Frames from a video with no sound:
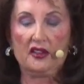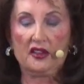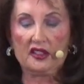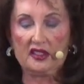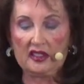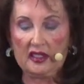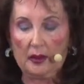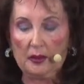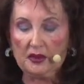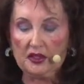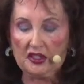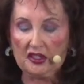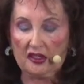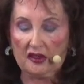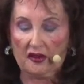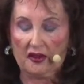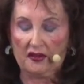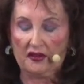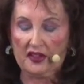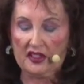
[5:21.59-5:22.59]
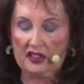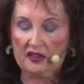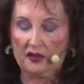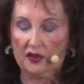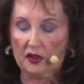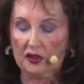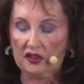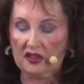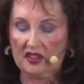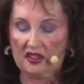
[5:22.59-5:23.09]
the subject of this
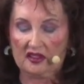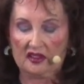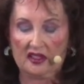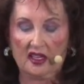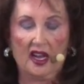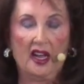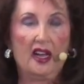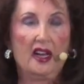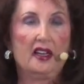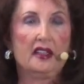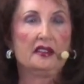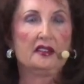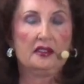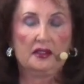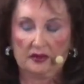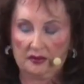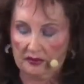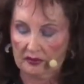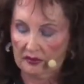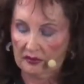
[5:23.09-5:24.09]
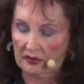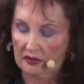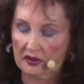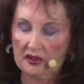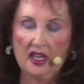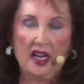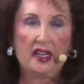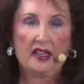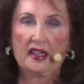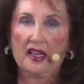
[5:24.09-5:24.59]
verse is God,
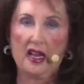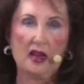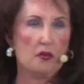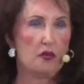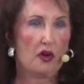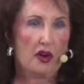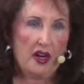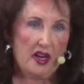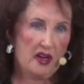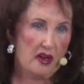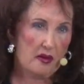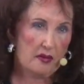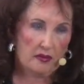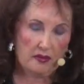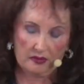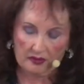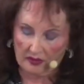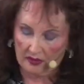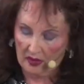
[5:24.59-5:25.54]
not Abraham.